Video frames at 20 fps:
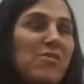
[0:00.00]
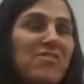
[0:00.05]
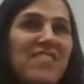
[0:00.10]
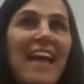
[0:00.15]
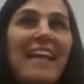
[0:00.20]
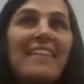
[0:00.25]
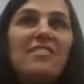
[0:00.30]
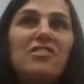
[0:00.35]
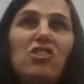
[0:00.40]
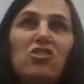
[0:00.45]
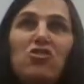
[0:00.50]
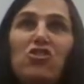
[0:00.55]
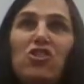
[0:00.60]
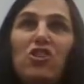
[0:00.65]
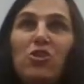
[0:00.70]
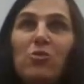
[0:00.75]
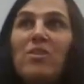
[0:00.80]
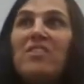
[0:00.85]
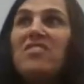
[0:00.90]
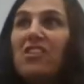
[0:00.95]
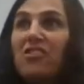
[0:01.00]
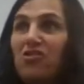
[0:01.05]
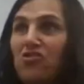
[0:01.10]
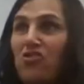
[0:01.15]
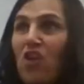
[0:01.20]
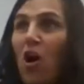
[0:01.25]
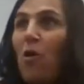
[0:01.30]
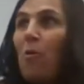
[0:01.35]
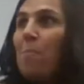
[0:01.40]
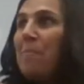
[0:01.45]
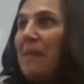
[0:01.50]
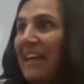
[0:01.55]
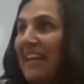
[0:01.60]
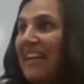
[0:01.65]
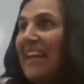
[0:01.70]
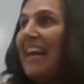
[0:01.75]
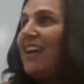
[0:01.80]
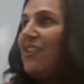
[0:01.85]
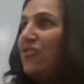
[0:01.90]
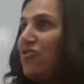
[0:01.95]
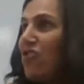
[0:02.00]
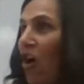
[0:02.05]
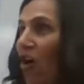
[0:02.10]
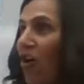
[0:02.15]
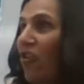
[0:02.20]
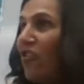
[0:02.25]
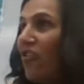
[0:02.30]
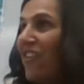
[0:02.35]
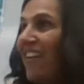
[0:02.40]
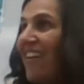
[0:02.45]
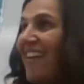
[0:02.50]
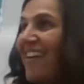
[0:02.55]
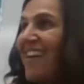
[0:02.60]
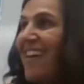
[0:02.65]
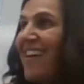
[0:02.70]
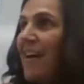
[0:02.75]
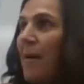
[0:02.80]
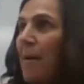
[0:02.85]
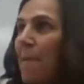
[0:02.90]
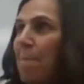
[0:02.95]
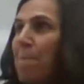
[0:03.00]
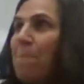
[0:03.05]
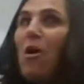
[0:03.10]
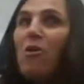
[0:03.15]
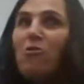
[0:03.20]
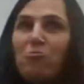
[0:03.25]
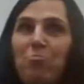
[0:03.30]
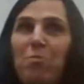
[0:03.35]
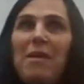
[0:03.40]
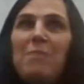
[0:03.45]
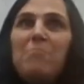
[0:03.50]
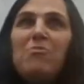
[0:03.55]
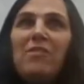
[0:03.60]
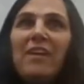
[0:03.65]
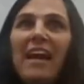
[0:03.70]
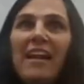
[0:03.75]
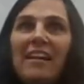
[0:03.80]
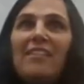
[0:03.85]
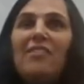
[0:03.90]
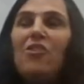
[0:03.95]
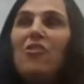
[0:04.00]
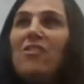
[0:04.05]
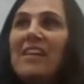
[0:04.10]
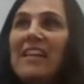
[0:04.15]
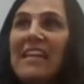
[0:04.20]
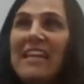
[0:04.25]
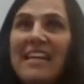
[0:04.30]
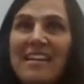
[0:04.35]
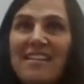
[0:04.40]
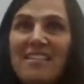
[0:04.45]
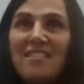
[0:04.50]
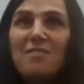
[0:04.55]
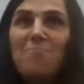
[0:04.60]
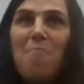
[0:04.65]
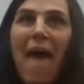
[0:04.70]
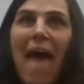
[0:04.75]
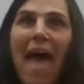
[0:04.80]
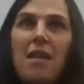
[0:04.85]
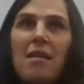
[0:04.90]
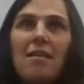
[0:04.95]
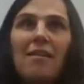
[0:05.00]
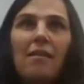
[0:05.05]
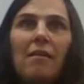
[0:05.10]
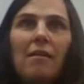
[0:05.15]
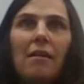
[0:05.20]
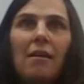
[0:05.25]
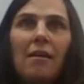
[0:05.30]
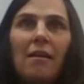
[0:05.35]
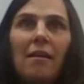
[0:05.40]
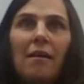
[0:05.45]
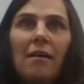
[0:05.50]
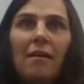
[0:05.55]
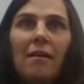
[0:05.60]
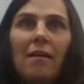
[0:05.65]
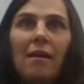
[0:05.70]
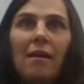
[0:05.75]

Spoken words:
But when it's presented to you as adult, meaning adult, both people getting their needs met,